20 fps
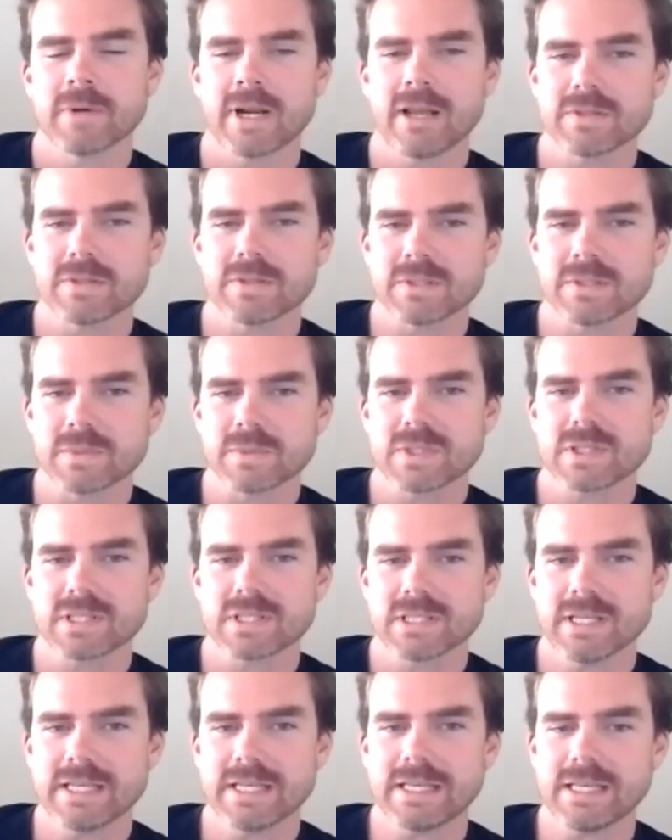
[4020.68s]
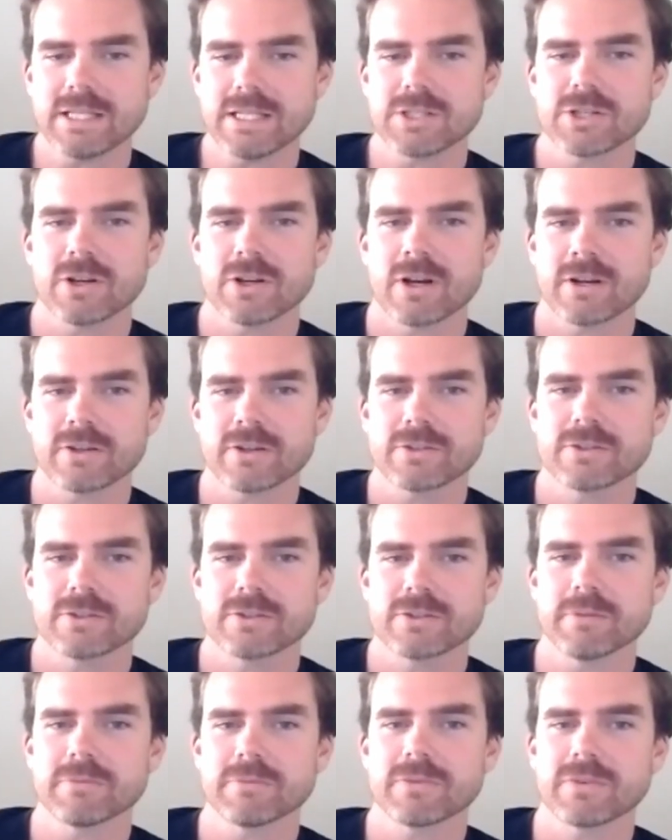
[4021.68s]
have some sneaky China
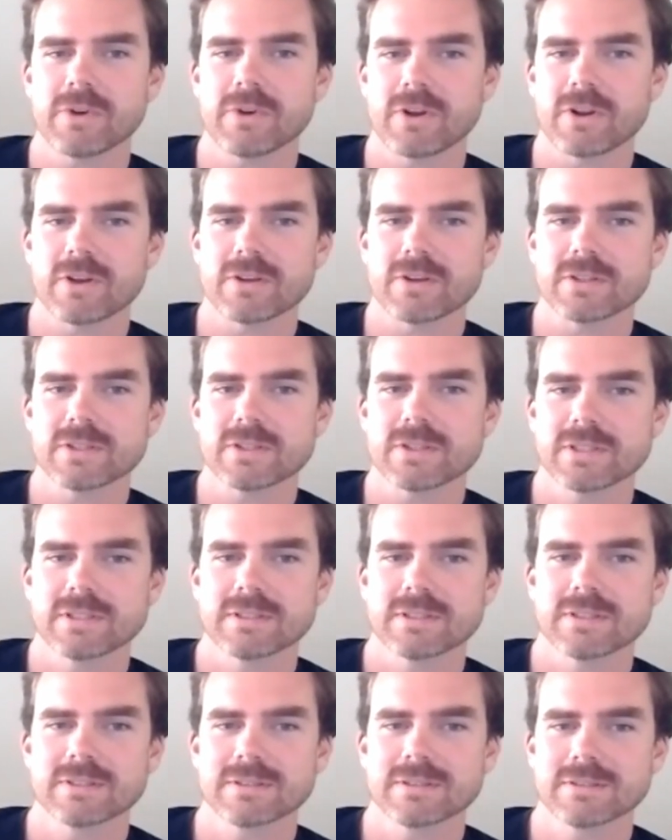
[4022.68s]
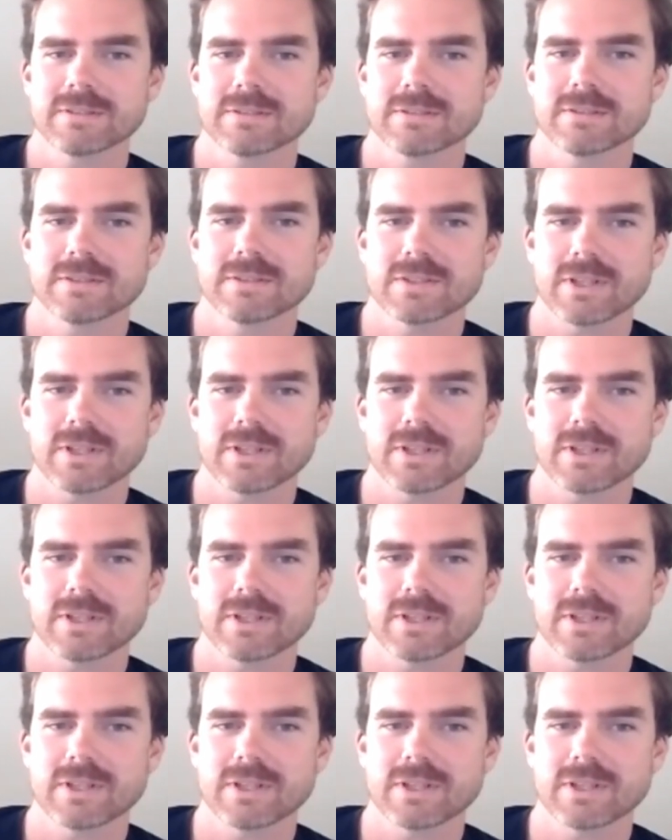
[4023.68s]
trip photos. So